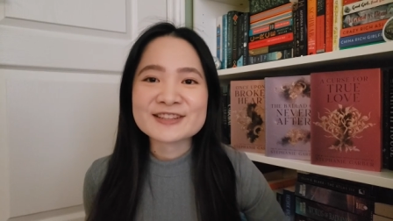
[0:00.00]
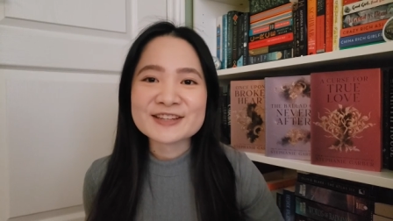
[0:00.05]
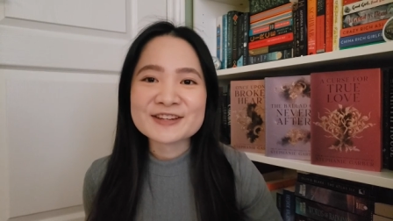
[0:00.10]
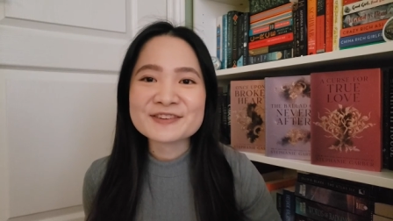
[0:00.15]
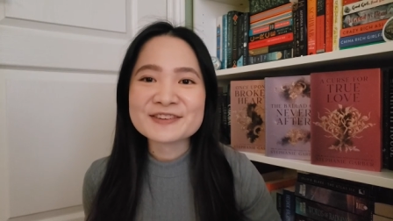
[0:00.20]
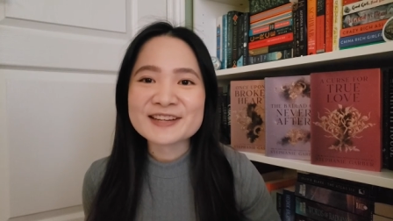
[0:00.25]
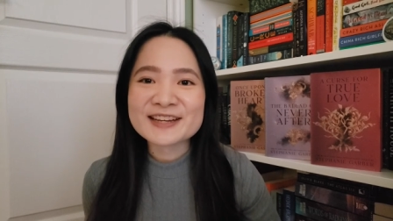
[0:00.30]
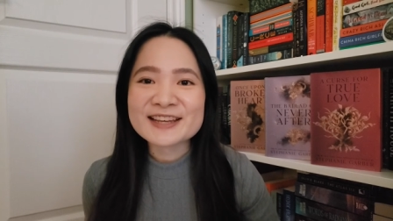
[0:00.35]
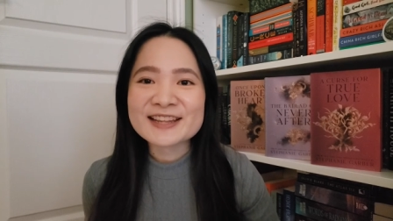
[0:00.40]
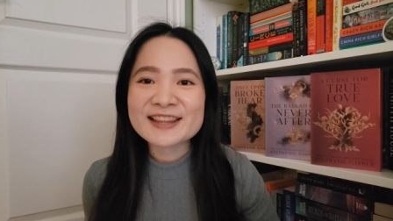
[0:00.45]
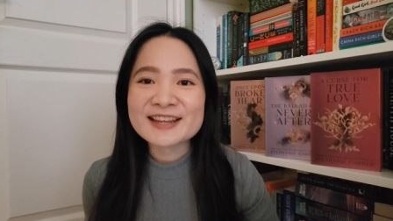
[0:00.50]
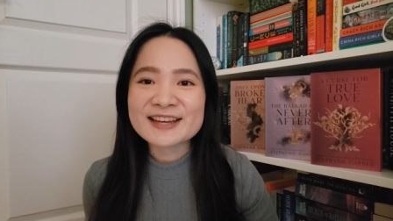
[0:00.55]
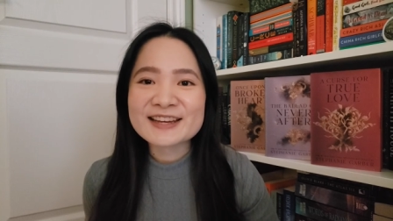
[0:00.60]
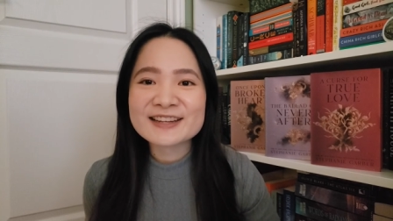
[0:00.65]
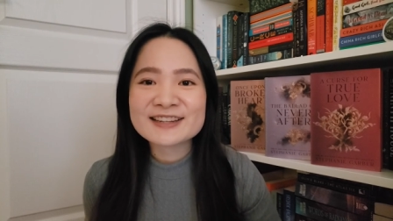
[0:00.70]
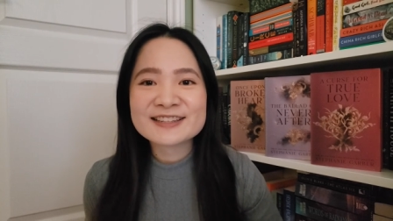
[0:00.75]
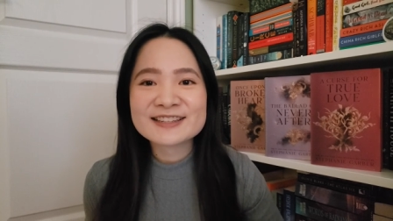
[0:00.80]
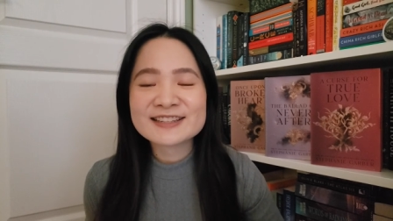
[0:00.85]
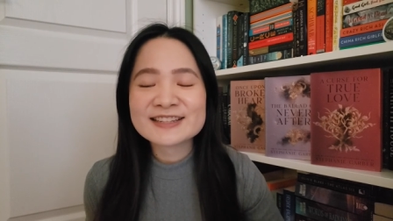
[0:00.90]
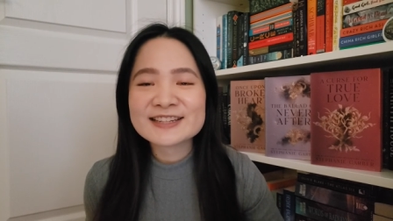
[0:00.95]
leave it at
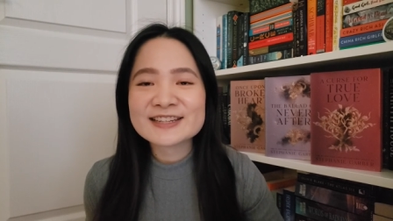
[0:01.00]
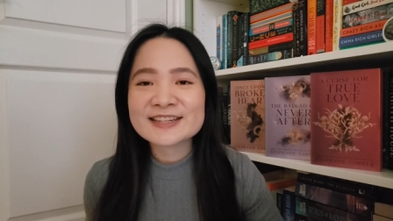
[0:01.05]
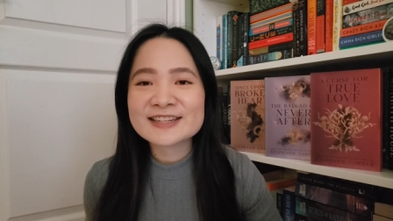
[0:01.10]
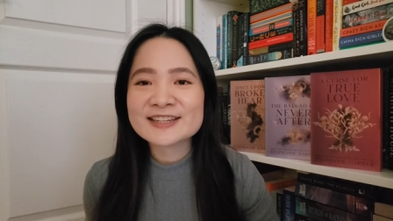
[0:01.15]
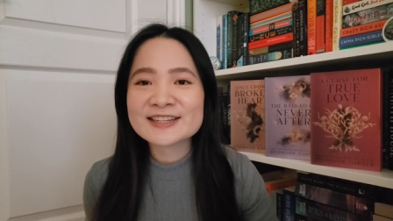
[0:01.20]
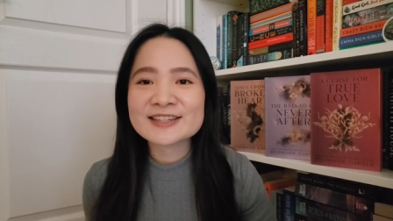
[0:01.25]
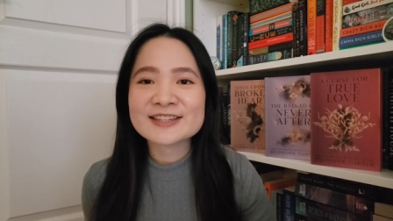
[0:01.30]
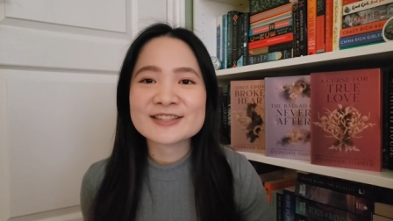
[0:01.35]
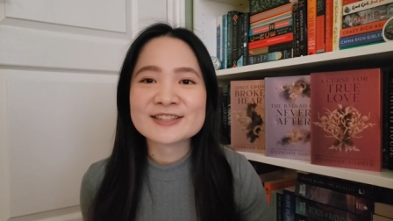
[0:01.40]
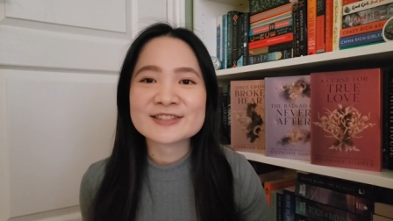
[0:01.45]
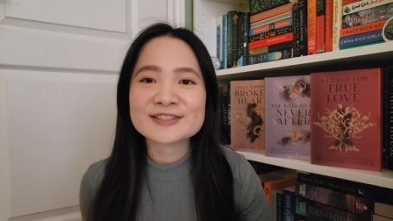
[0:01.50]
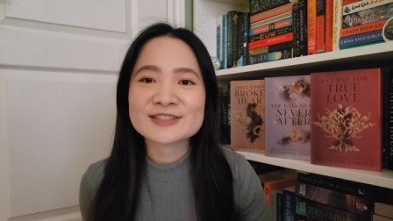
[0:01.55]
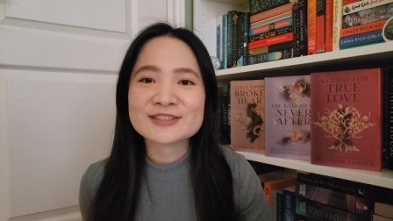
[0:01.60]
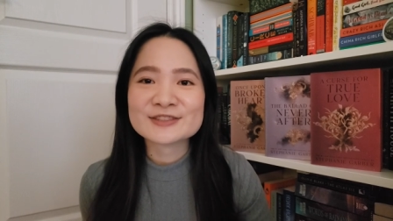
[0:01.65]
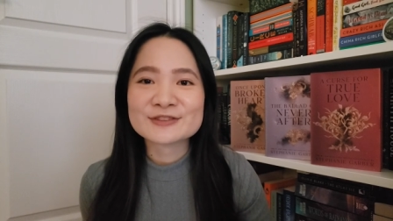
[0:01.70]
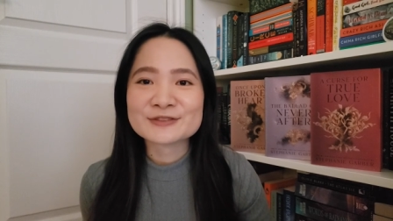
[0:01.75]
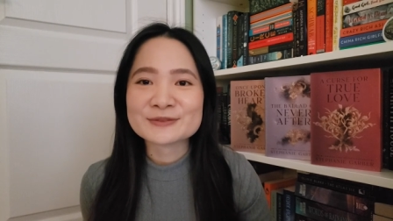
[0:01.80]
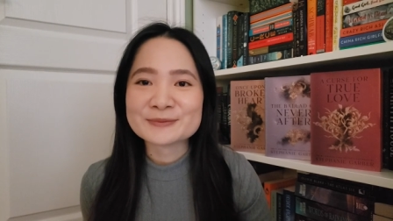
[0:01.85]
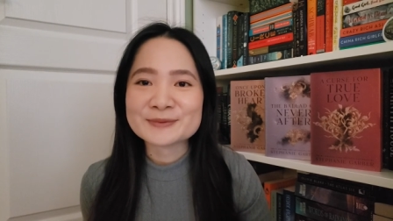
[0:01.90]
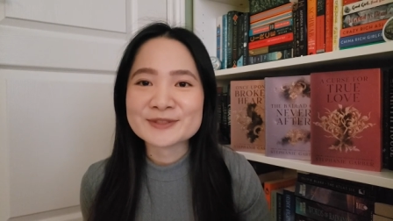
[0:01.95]
that. He is a
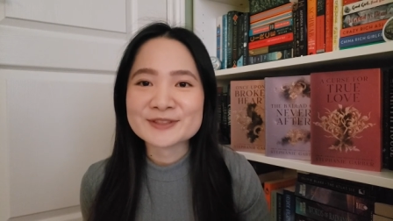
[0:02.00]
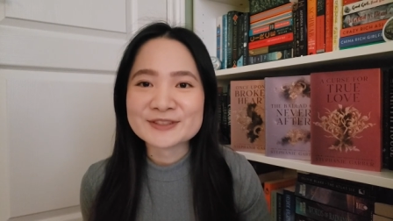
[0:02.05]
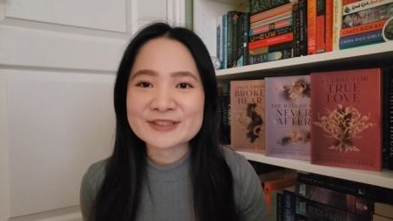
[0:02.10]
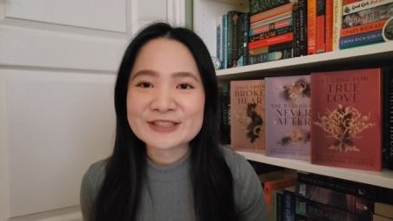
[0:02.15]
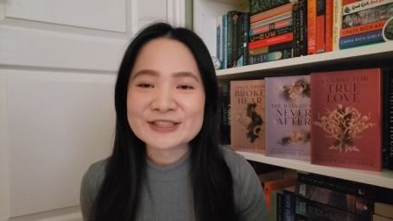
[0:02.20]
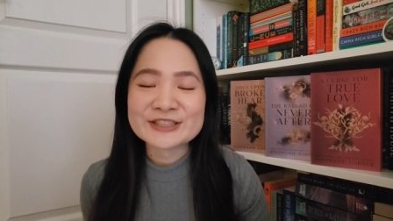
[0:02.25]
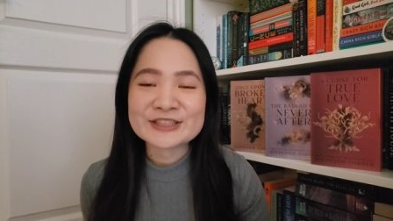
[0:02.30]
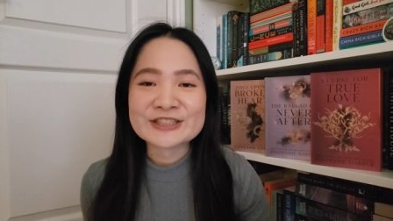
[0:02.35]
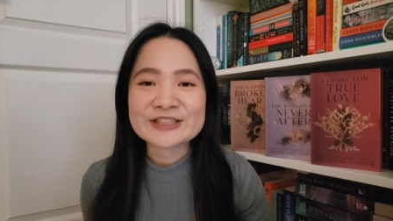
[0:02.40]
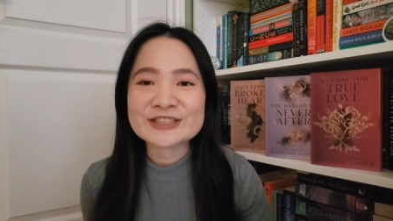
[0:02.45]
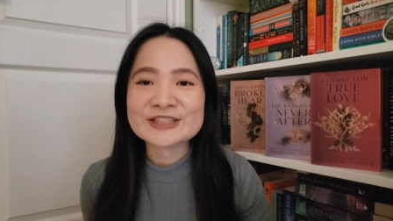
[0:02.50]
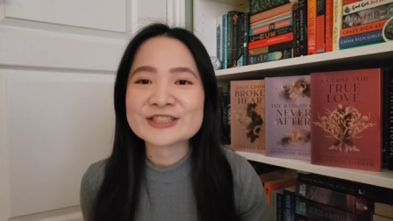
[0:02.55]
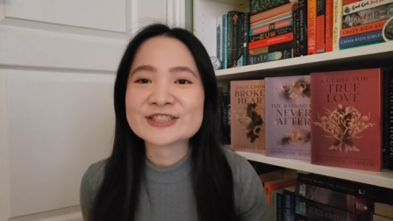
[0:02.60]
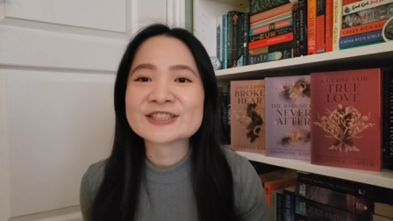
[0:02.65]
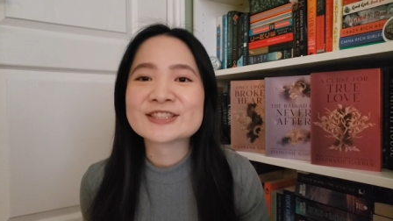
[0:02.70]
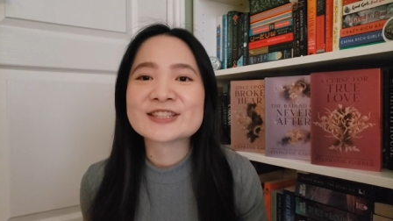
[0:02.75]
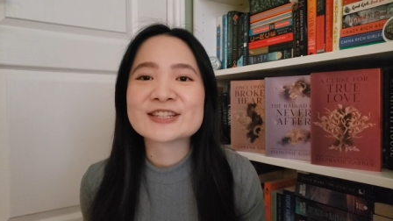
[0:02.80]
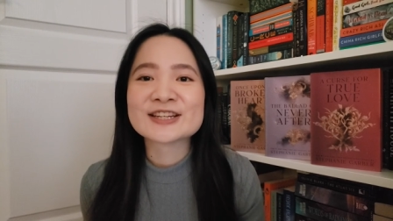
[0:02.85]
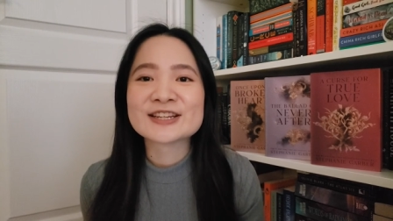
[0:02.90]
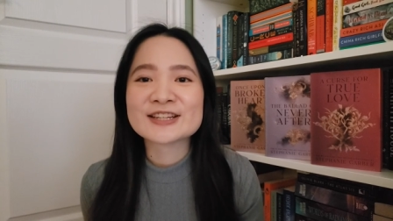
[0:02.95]
little bit
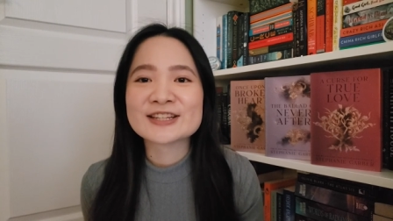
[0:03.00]
unhinged